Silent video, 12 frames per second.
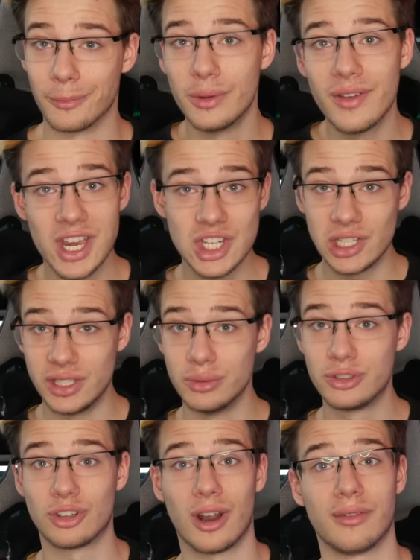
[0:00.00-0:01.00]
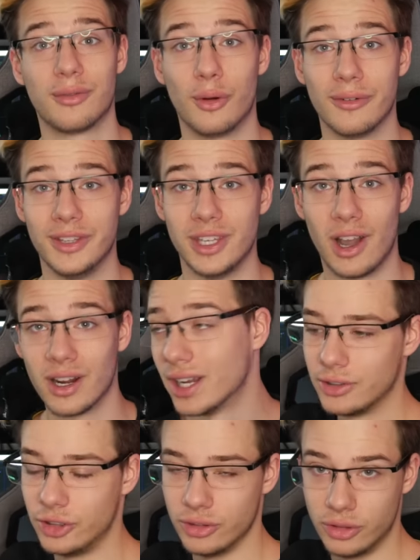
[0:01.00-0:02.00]
We've actually used
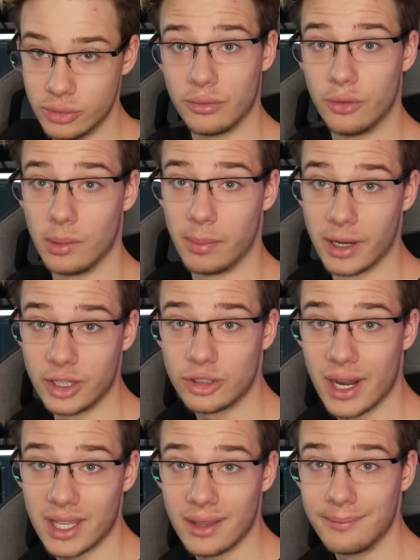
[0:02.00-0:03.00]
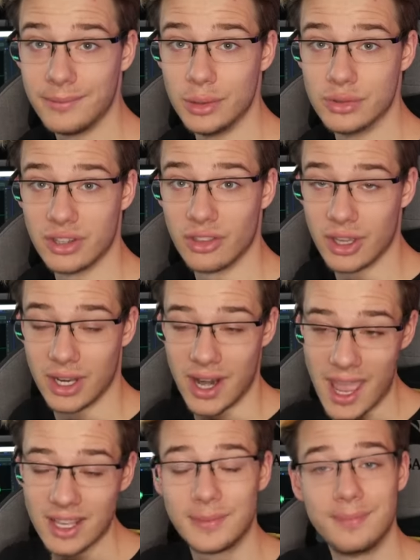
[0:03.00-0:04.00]
Driver4VR to do full body tracking using the
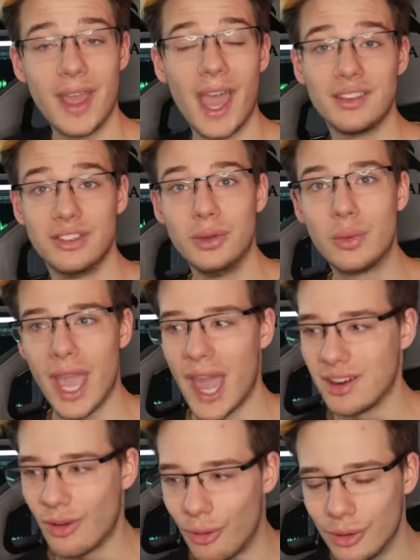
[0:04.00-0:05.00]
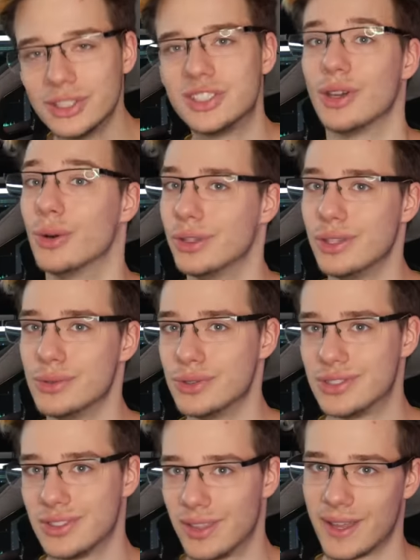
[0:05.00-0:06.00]
Kinect, and you can also
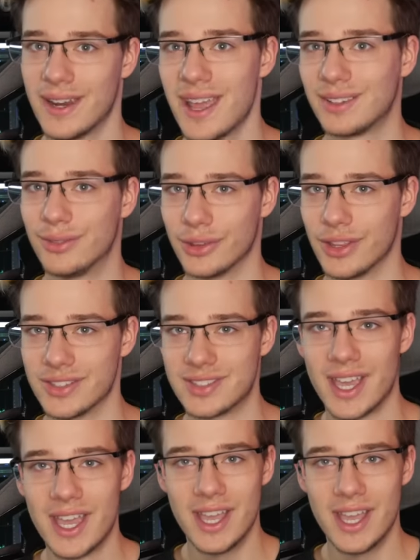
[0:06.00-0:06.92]
use the Kinect for this.